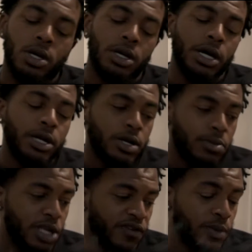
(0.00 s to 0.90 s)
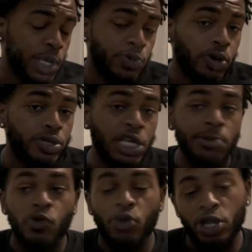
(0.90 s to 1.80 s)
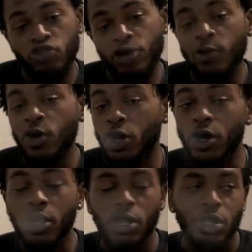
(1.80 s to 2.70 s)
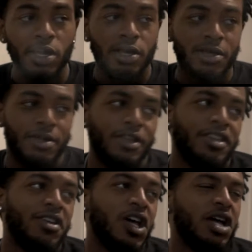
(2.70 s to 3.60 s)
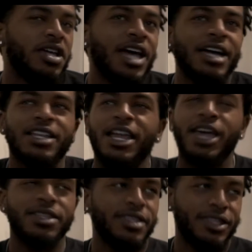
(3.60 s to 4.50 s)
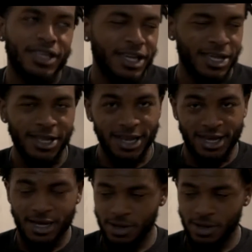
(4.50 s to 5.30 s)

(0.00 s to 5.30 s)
ended up leaving the baseball team and running track with her. Got classes together now.